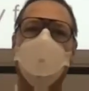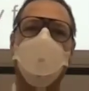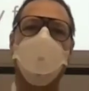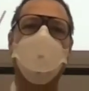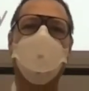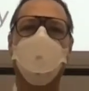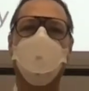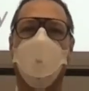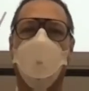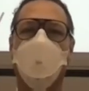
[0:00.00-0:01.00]
is
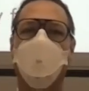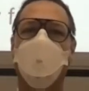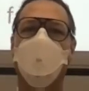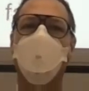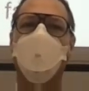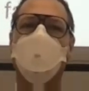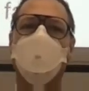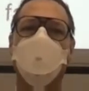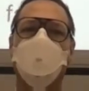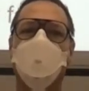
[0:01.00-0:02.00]
you have good
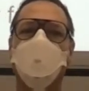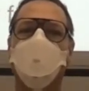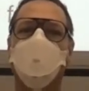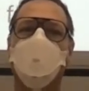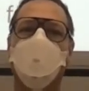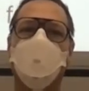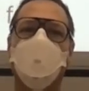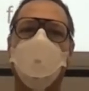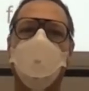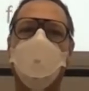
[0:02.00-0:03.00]
resolution.
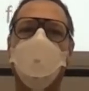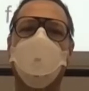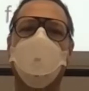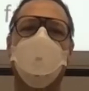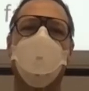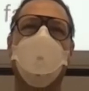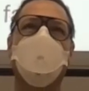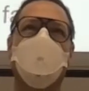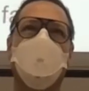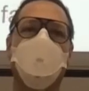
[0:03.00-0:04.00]
It's
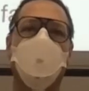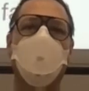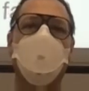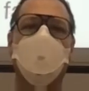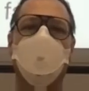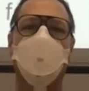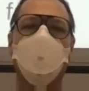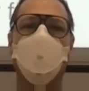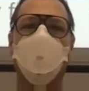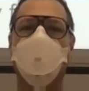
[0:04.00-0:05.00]
quite simple,
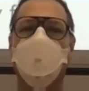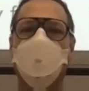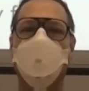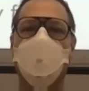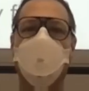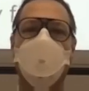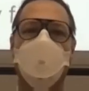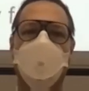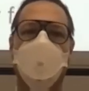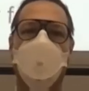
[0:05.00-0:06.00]
right?
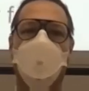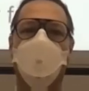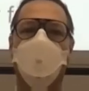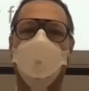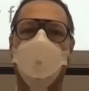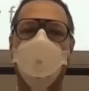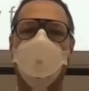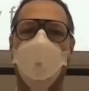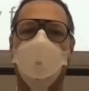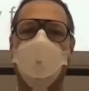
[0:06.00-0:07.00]

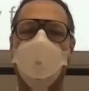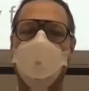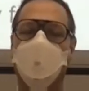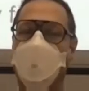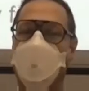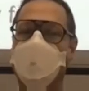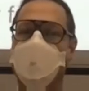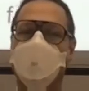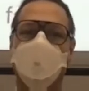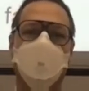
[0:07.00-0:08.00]
It's
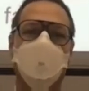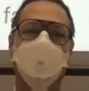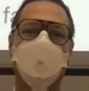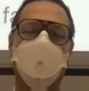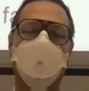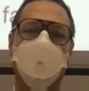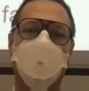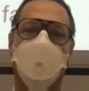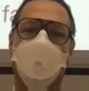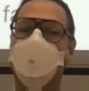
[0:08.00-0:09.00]
fast.
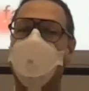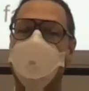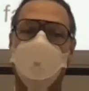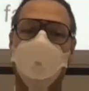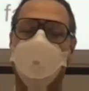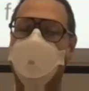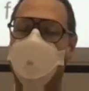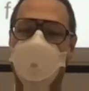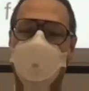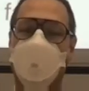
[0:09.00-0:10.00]

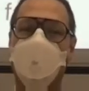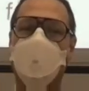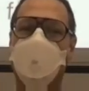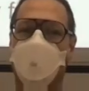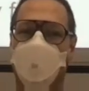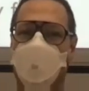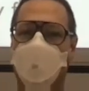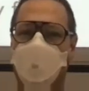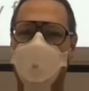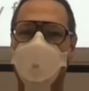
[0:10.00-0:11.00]
You can use it
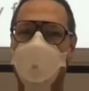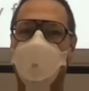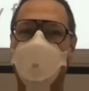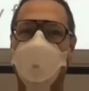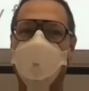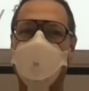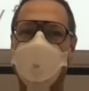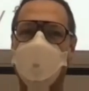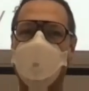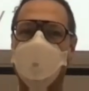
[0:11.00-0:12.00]
on live
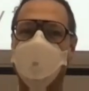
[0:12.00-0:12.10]
cells.